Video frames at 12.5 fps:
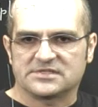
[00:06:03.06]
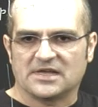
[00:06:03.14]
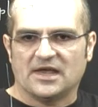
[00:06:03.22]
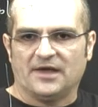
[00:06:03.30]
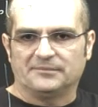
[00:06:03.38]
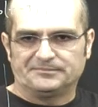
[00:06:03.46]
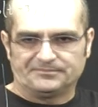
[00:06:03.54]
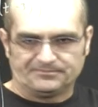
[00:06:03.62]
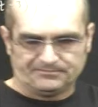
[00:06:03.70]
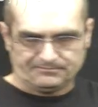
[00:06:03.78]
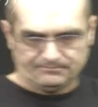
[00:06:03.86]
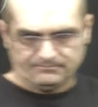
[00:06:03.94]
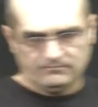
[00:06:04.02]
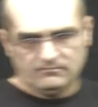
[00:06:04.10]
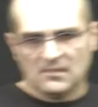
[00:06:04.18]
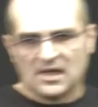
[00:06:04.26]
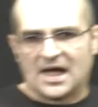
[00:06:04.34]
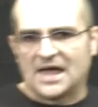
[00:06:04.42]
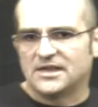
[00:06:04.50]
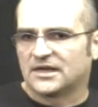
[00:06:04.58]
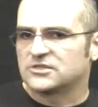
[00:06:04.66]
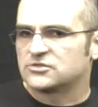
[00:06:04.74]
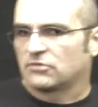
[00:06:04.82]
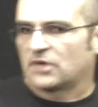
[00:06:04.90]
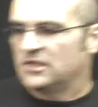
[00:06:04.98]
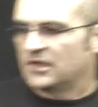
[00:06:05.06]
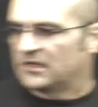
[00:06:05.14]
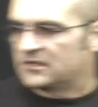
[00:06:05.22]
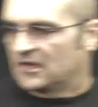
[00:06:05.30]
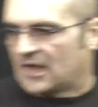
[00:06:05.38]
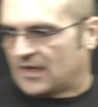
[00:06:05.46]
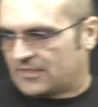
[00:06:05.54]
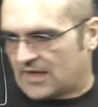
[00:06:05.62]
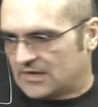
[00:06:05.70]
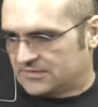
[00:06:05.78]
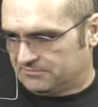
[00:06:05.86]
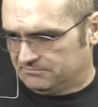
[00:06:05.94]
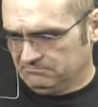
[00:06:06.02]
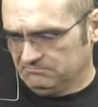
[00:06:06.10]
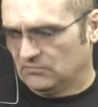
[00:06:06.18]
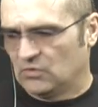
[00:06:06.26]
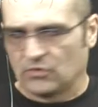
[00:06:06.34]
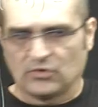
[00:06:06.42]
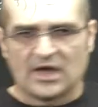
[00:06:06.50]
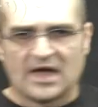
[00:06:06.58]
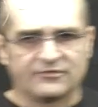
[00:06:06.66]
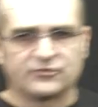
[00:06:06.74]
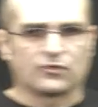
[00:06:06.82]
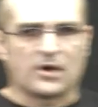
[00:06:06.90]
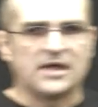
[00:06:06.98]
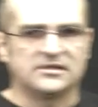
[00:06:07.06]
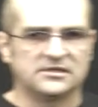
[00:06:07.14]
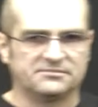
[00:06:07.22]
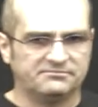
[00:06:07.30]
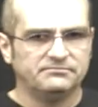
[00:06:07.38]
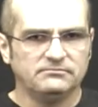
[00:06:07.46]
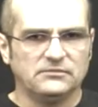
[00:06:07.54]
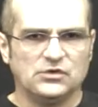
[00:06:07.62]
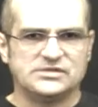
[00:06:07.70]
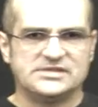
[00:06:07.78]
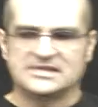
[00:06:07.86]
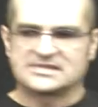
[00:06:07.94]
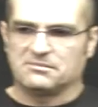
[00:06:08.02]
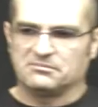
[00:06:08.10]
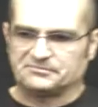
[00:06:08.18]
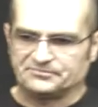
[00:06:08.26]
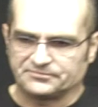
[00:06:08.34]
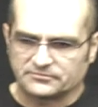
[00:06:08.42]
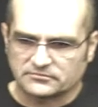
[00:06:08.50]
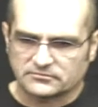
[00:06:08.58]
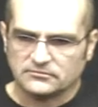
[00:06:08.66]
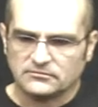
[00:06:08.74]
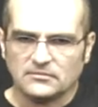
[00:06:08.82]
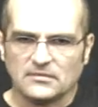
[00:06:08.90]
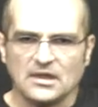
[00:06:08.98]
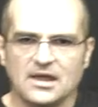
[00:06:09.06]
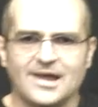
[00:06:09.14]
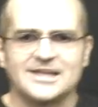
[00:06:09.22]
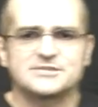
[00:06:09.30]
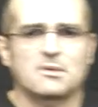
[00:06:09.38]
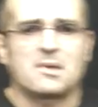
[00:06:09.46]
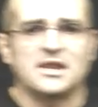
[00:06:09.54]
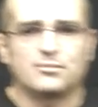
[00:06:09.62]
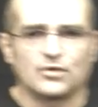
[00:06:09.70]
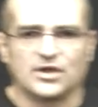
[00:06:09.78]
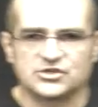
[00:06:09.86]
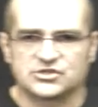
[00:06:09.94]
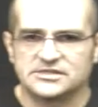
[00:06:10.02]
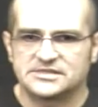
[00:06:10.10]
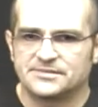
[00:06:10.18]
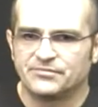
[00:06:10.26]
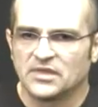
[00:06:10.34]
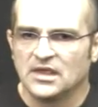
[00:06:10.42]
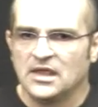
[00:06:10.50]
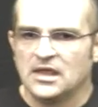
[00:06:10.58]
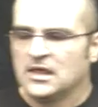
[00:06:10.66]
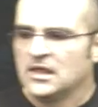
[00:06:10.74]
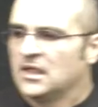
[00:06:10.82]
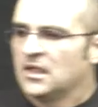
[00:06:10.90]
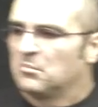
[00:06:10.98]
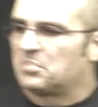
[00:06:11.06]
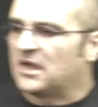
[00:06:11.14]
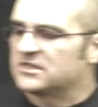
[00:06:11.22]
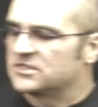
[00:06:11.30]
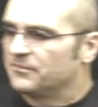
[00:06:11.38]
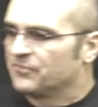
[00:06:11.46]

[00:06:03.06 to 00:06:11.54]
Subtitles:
a. Either it's already written like that, or you have to write it using some algebra manipulations. But